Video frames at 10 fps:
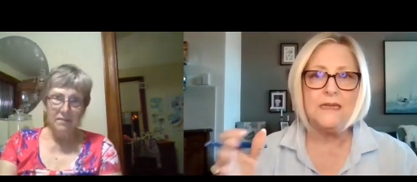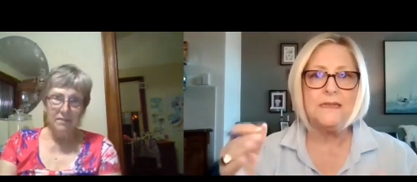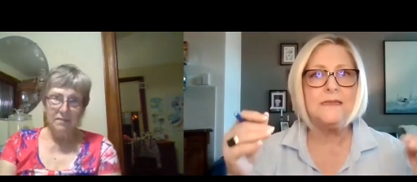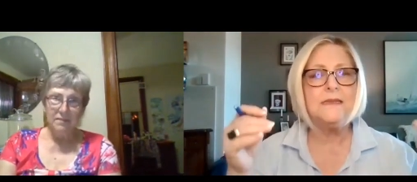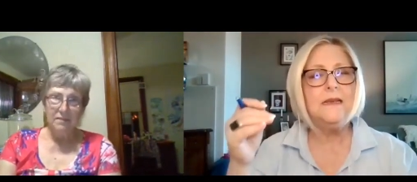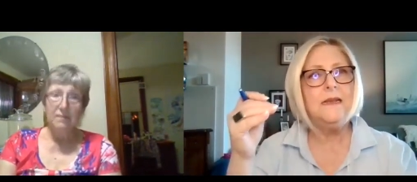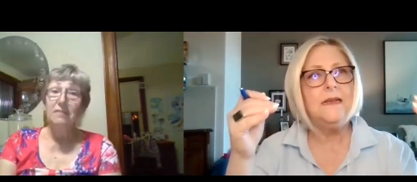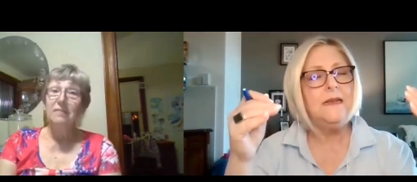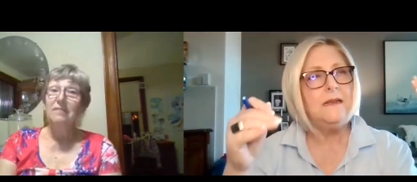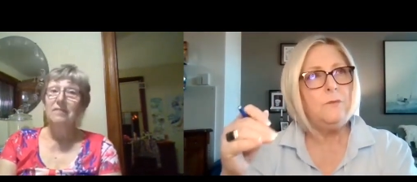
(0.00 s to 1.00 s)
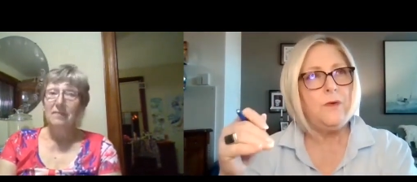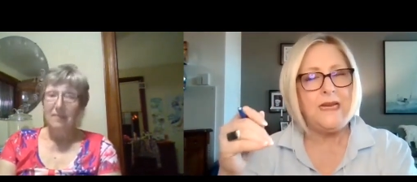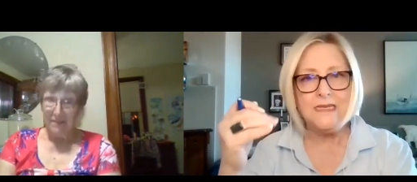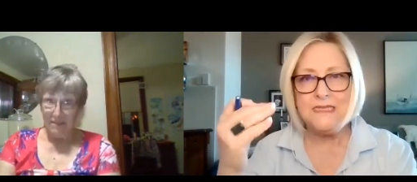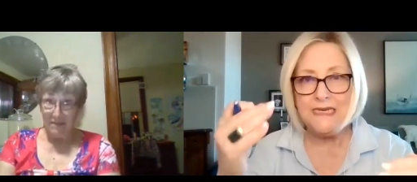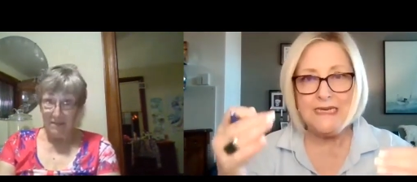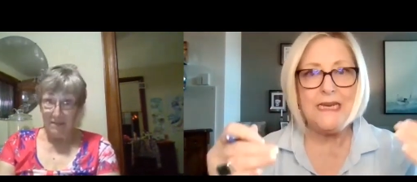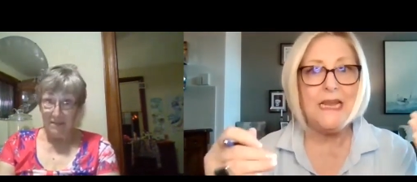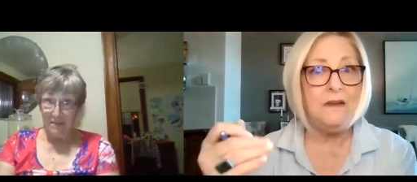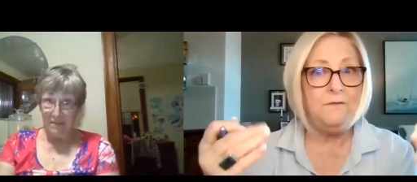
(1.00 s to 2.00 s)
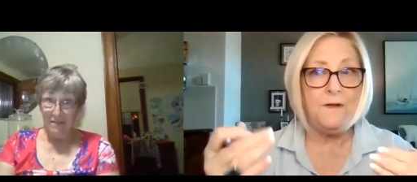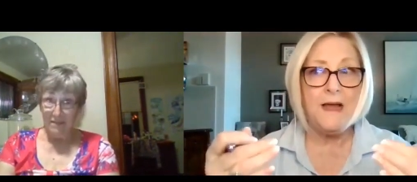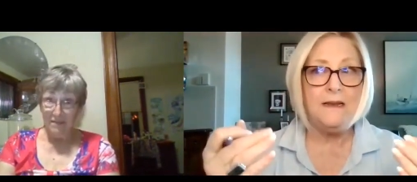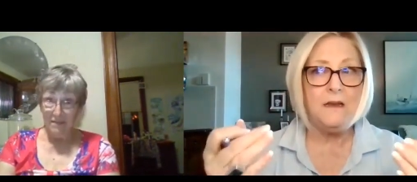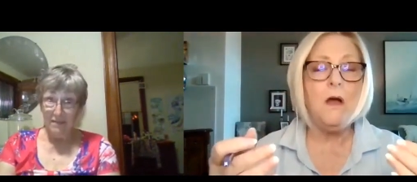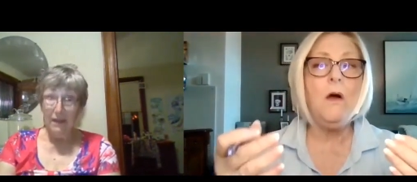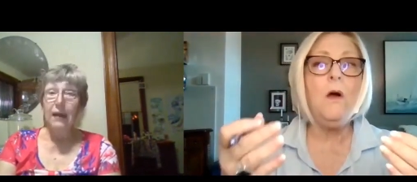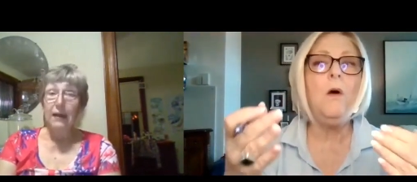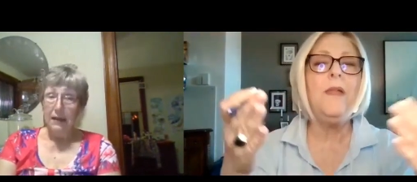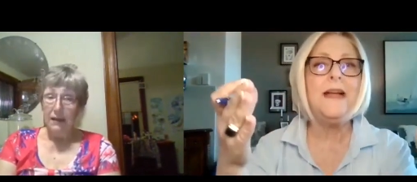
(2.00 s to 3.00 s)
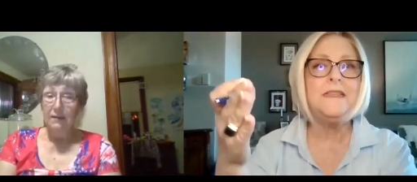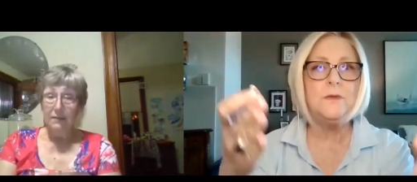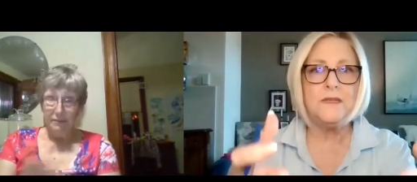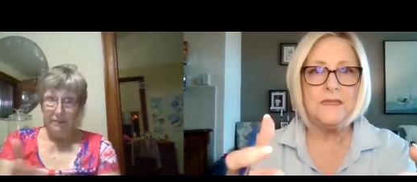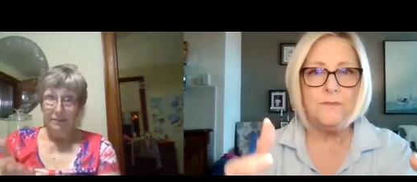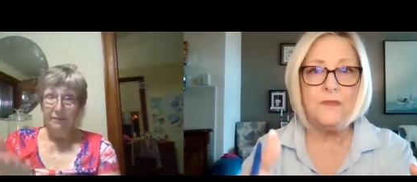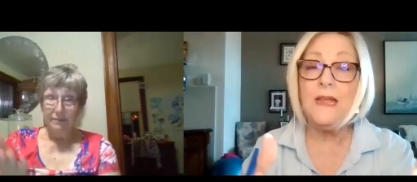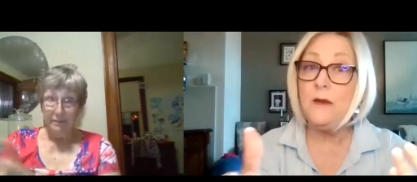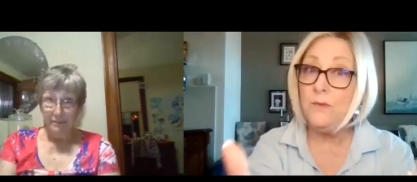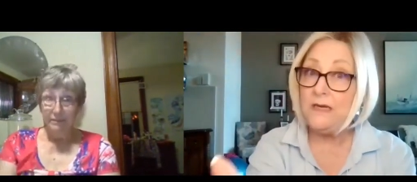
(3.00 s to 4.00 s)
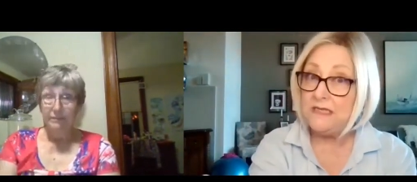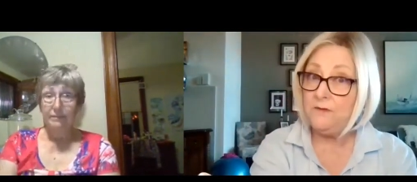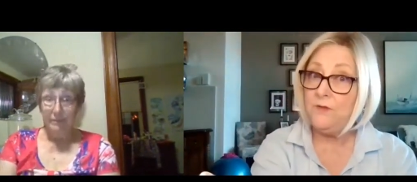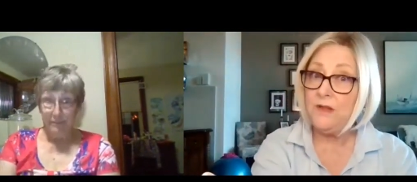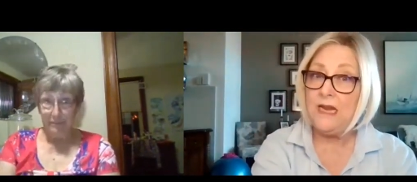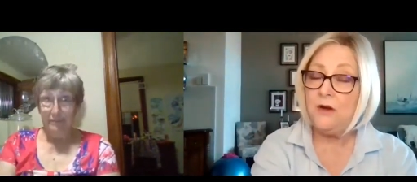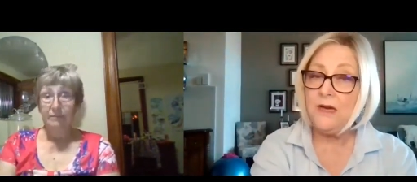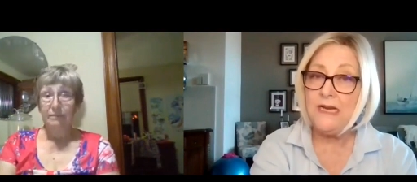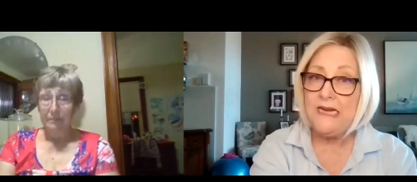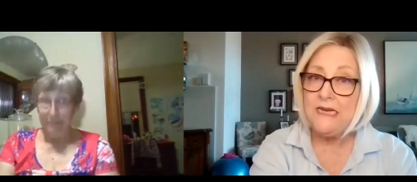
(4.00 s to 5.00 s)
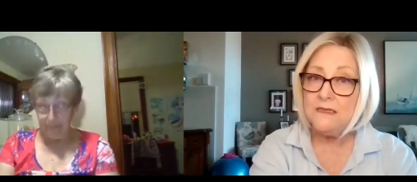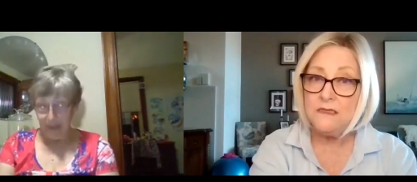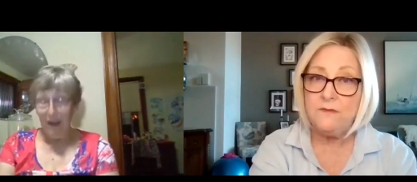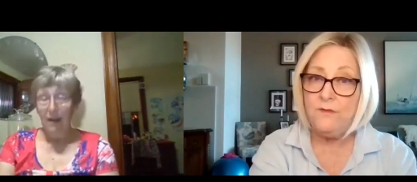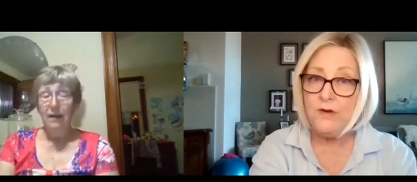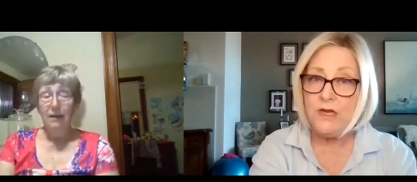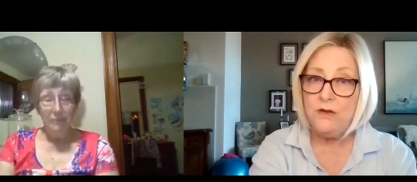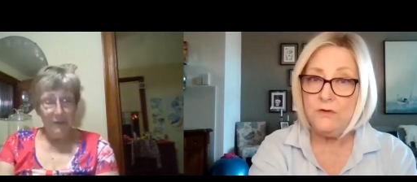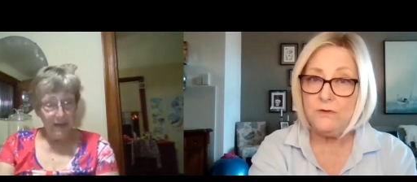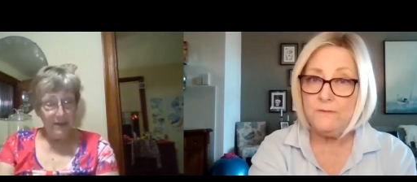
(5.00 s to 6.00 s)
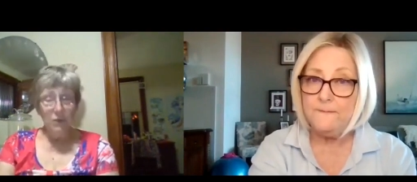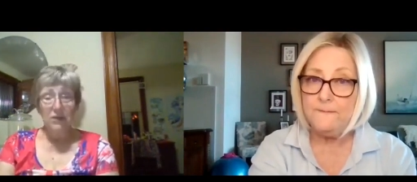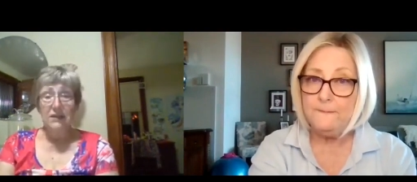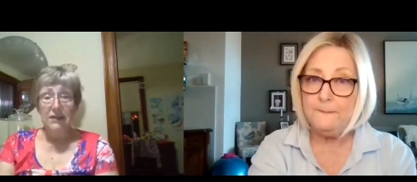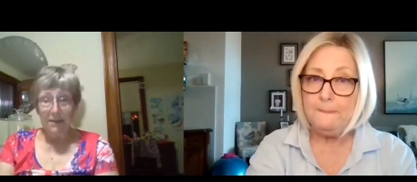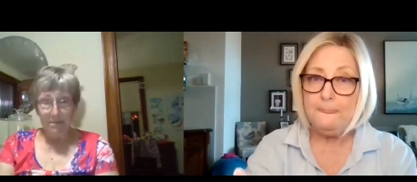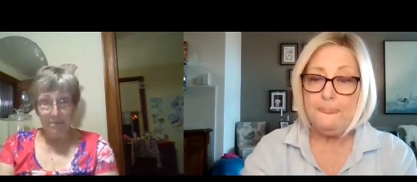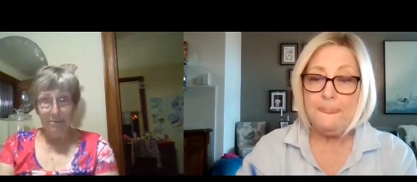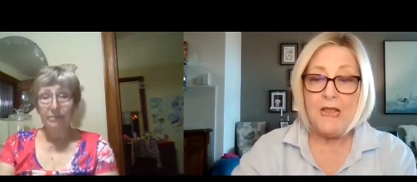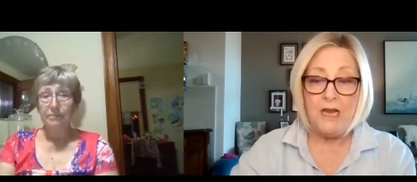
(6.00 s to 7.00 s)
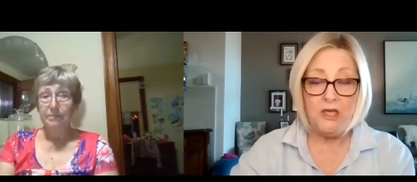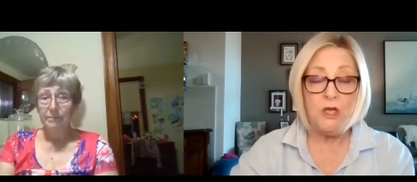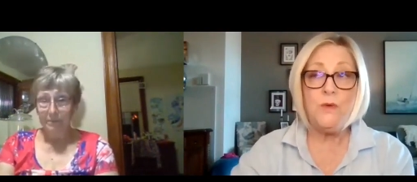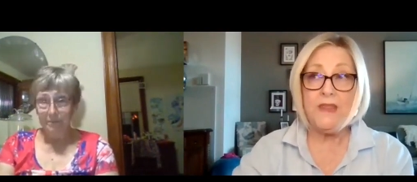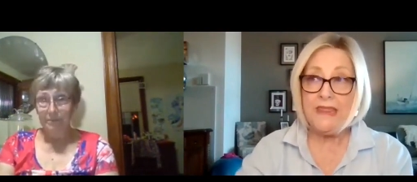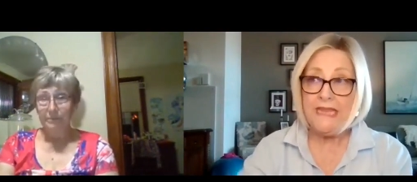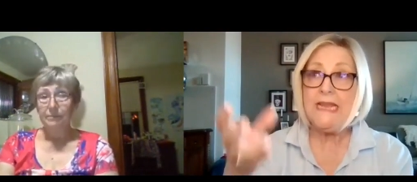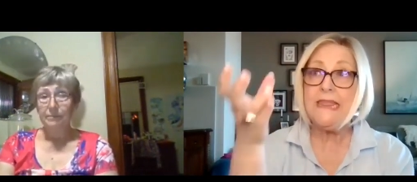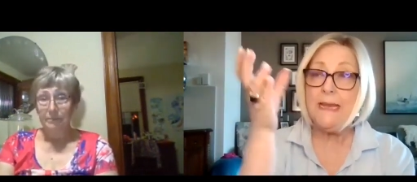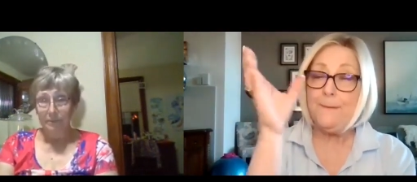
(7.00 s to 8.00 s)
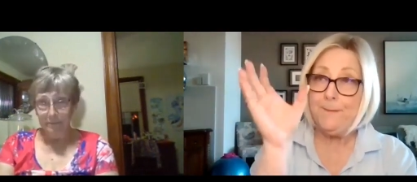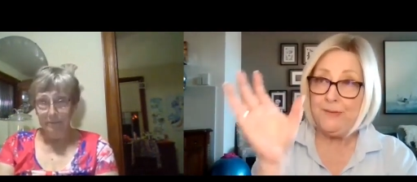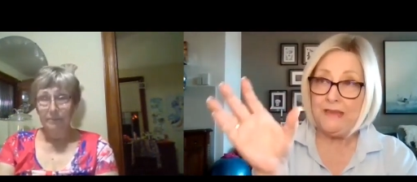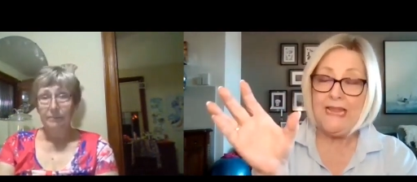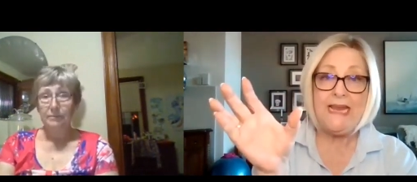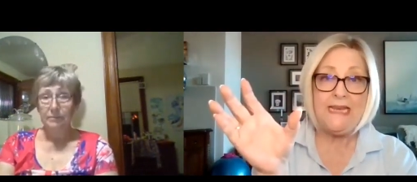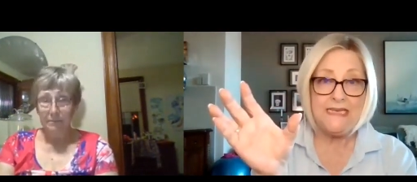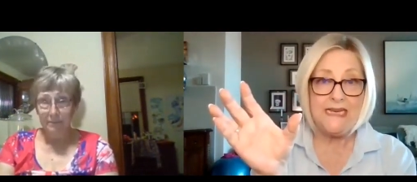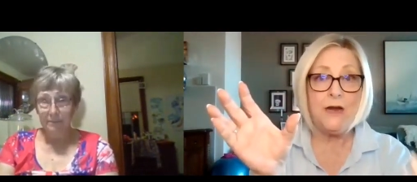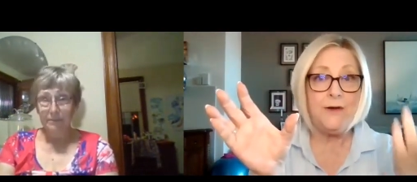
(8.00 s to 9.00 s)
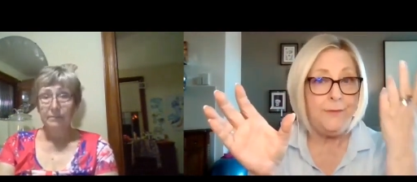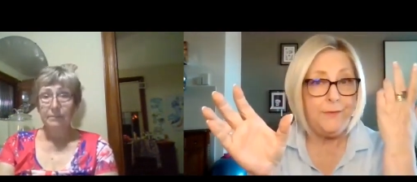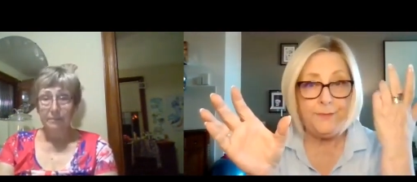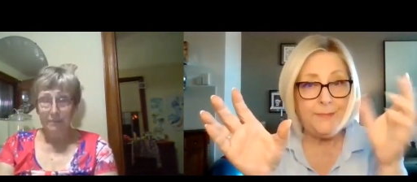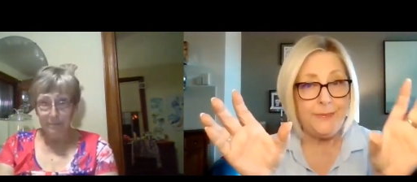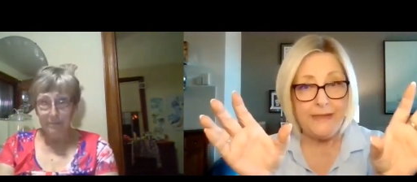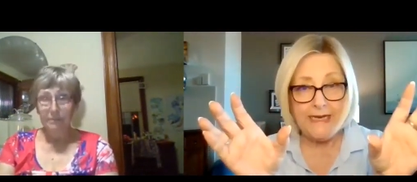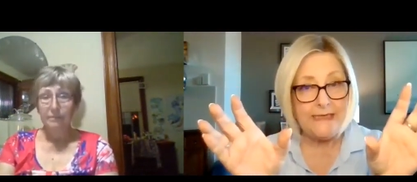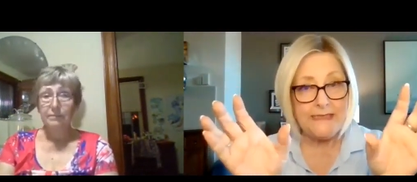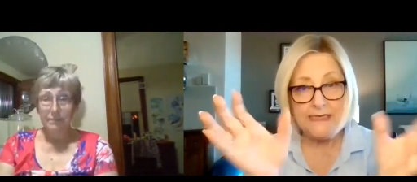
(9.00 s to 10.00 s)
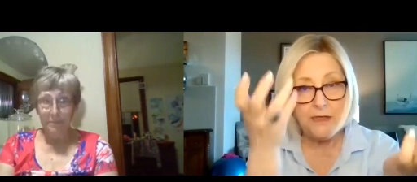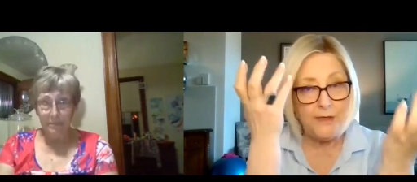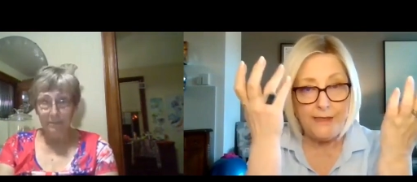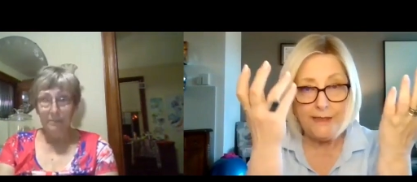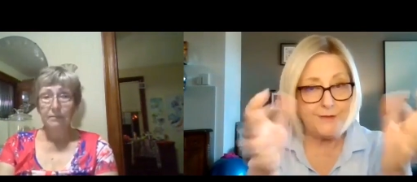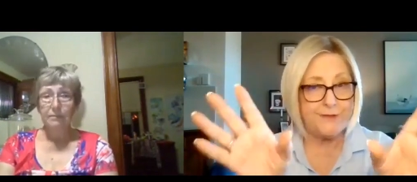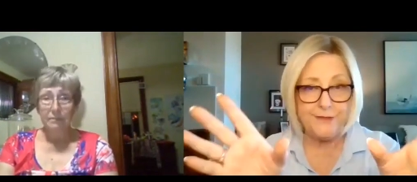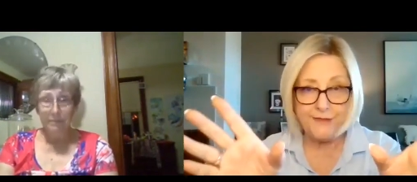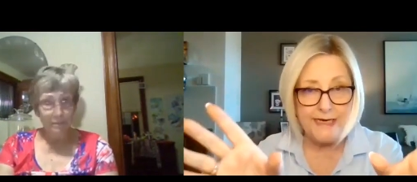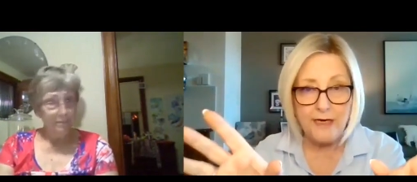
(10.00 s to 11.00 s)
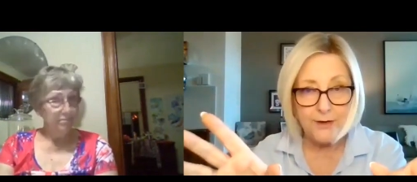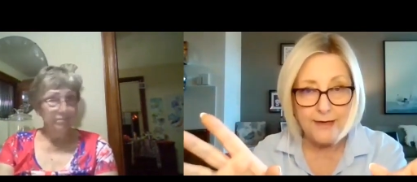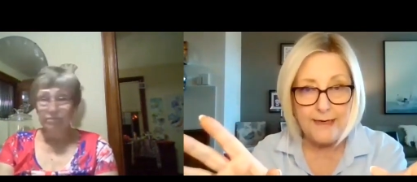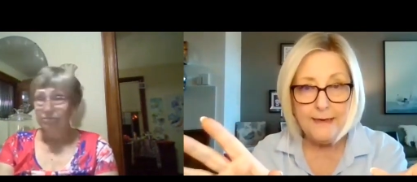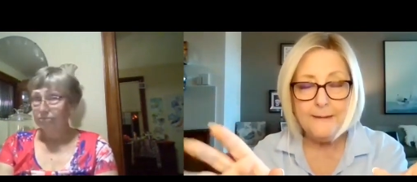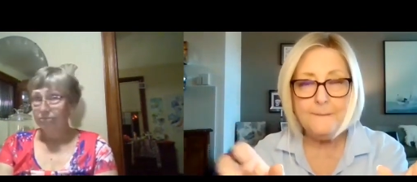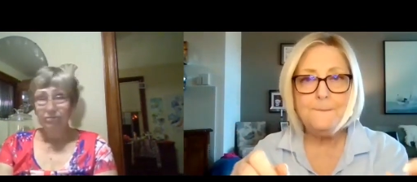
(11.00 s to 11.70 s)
Speaker 1: this, we can dig and find, oh, that's where some, like we did for the carrageenans for you.
Speaker 2: Yes, we did.
Speaker 1: And you would think that plain dairy would be plain dairy. Here's this dairy.